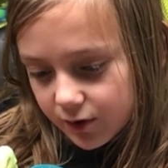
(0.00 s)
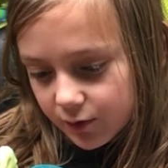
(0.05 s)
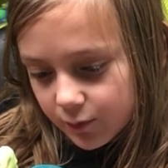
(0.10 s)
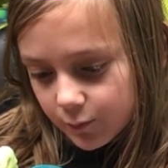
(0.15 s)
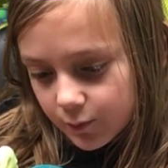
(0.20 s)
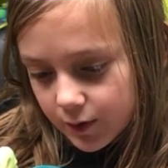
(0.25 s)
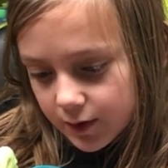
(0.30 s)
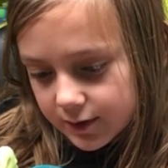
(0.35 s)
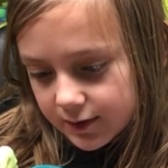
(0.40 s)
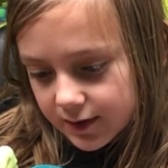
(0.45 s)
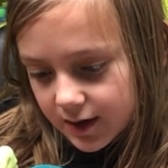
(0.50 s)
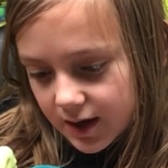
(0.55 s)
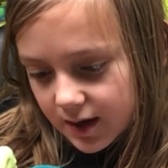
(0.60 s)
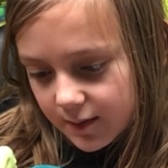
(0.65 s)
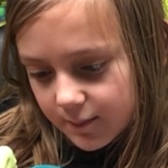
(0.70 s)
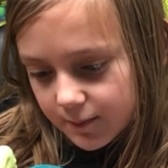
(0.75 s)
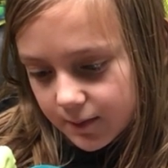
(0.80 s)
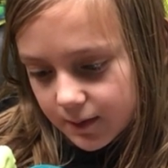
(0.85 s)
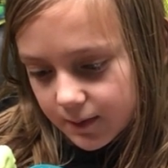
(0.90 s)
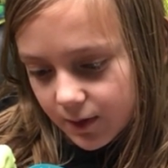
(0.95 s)
One
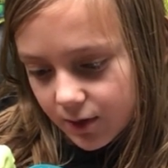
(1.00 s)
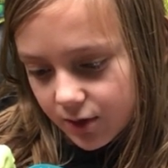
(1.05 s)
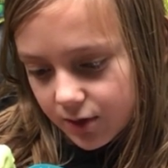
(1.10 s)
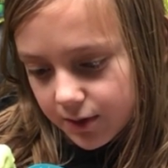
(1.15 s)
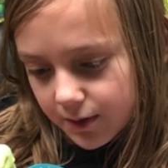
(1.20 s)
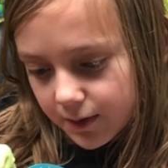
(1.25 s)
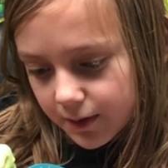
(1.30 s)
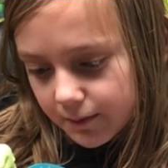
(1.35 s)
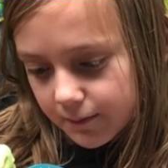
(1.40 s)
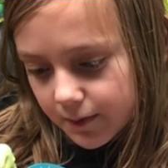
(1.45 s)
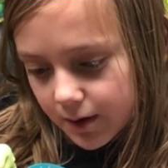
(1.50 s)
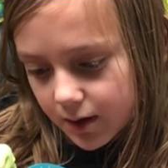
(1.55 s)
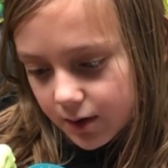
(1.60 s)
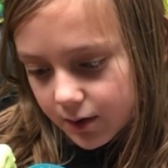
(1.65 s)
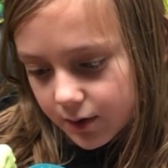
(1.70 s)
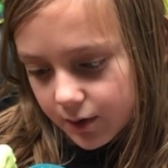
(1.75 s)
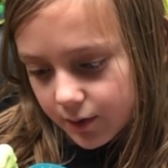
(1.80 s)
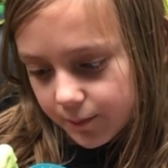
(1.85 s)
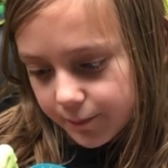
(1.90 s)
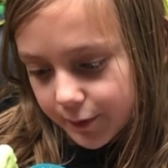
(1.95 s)
time, the silly
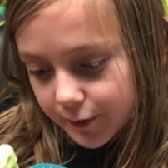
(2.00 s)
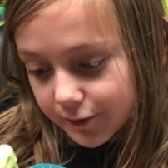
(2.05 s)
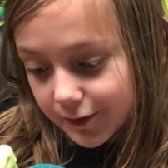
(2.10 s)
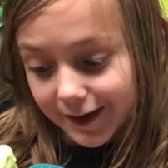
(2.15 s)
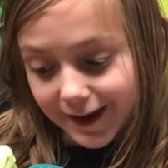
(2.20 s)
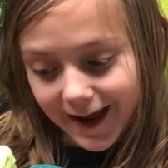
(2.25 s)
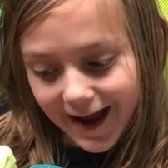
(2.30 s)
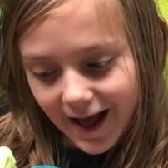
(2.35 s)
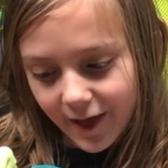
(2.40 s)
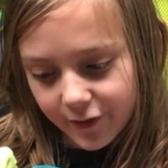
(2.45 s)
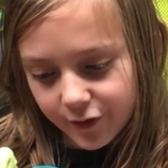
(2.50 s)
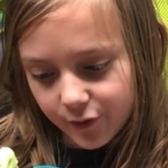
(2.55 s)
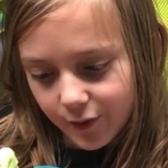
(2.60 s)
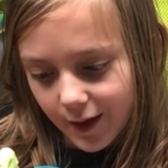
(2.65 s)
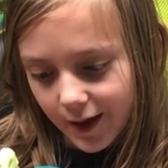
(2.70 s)
Malo built a castle